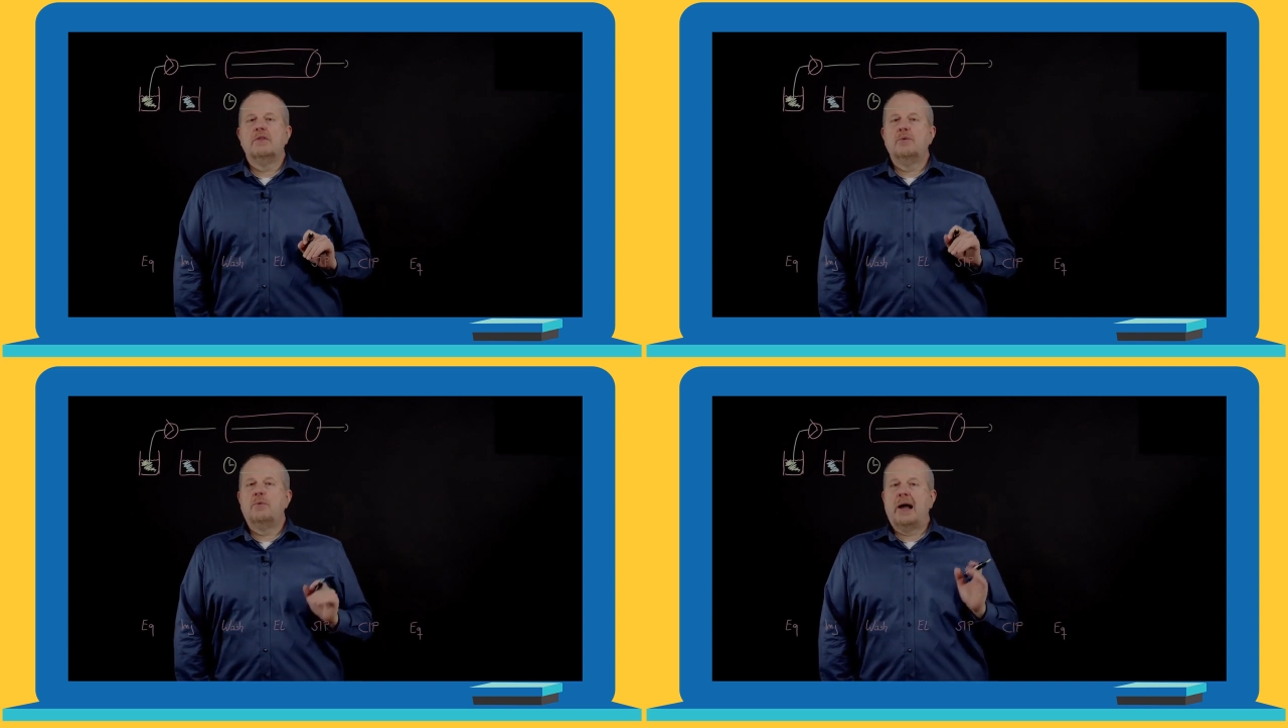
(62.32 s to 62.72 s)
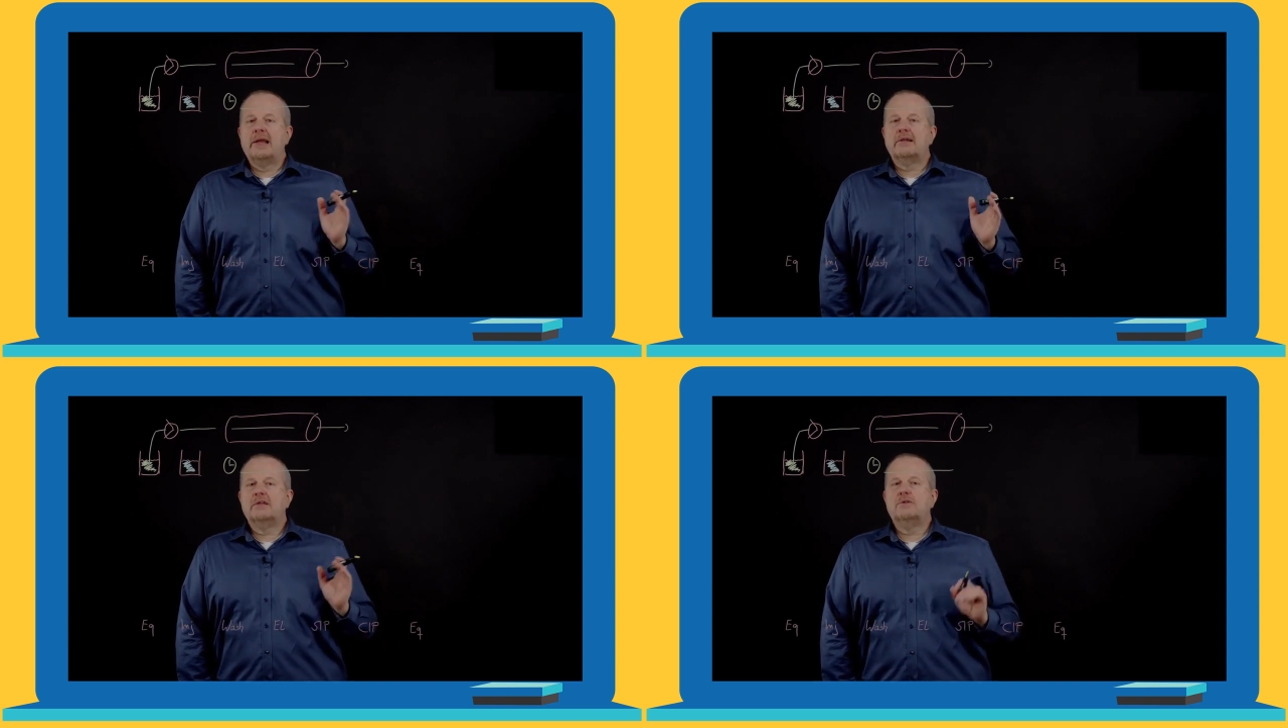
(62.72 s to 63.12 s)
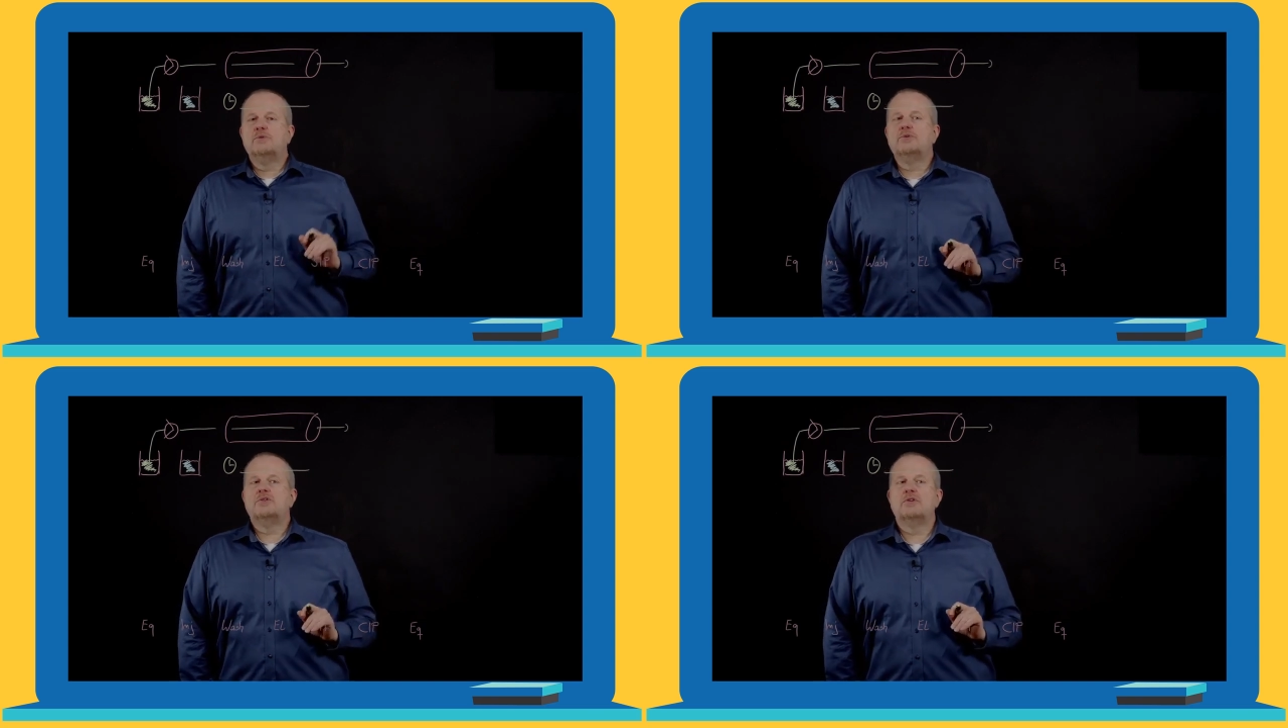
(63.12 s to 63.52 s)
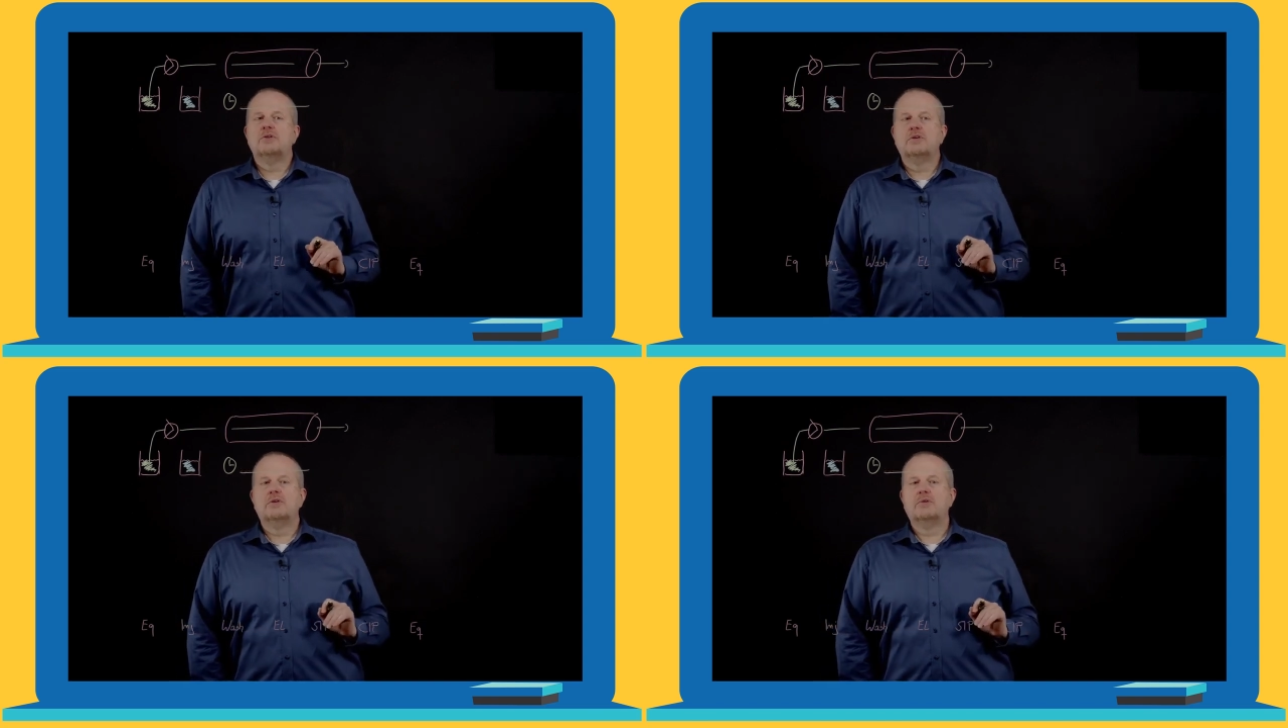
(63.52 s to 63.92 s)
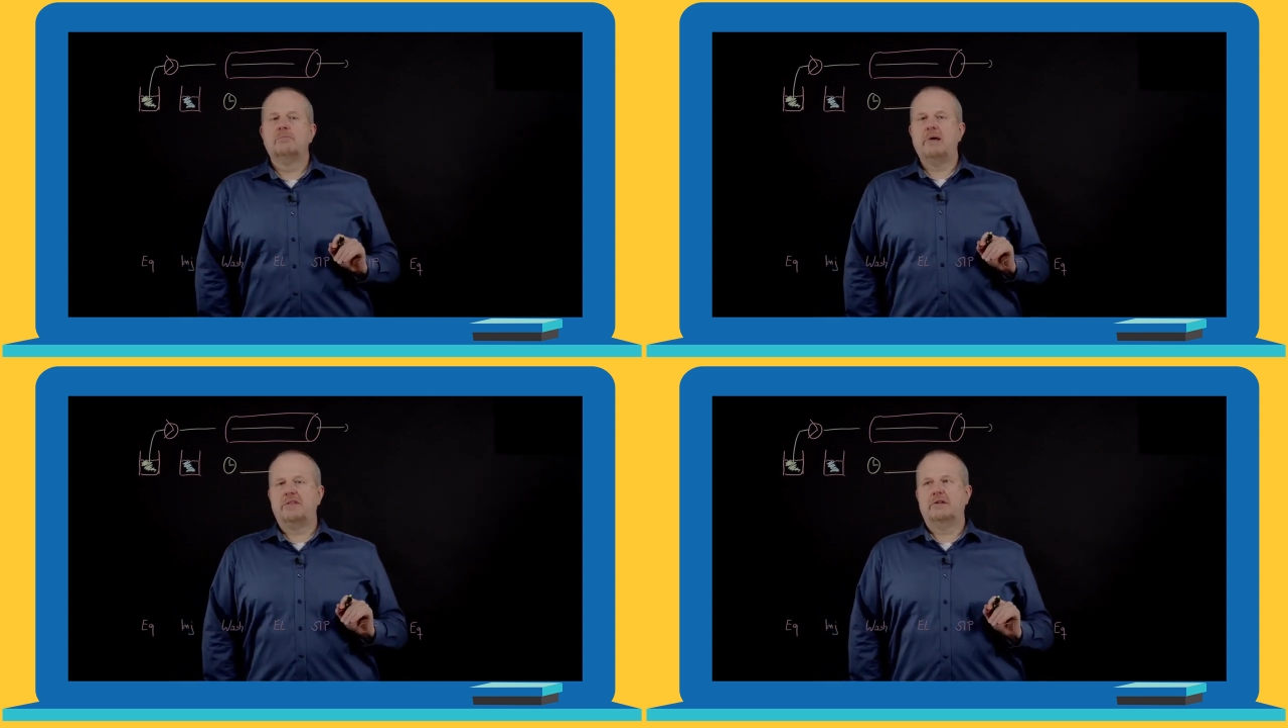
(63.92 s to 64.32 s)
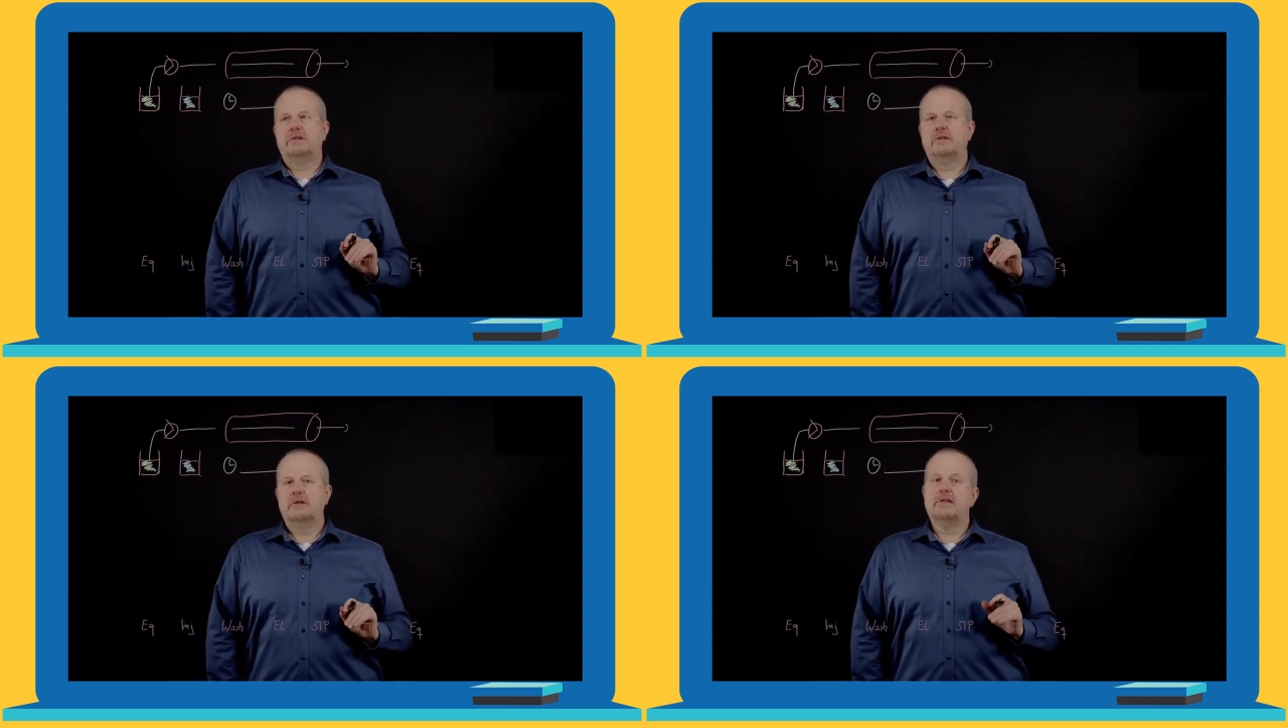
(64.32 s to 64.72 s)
the widely used method.